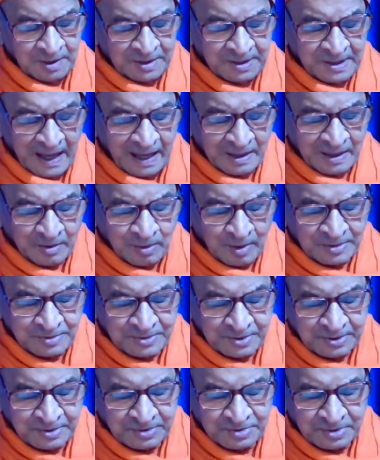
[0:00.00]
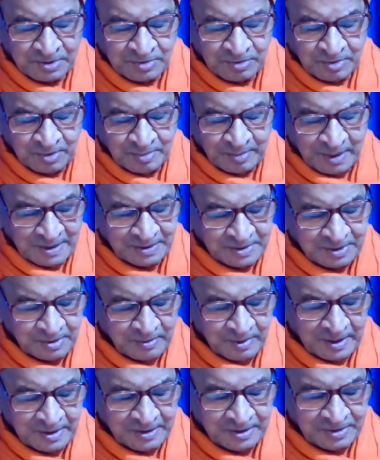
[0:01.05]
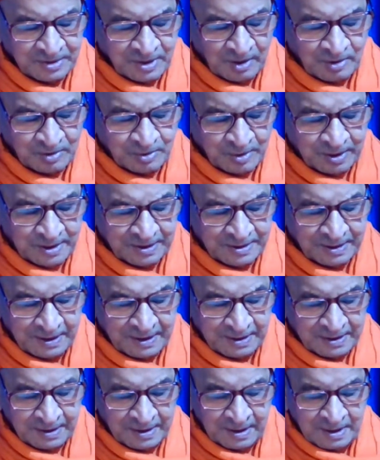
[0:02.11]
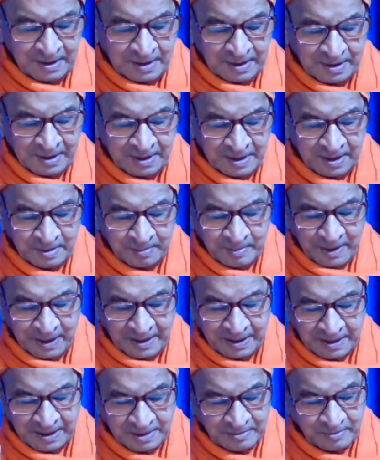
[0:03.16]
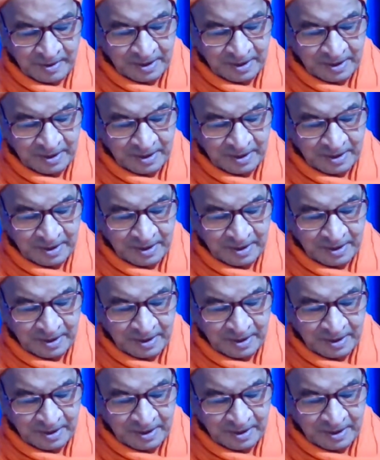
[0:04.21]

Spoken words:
When the I consciousness of the master vanished altogether, he remained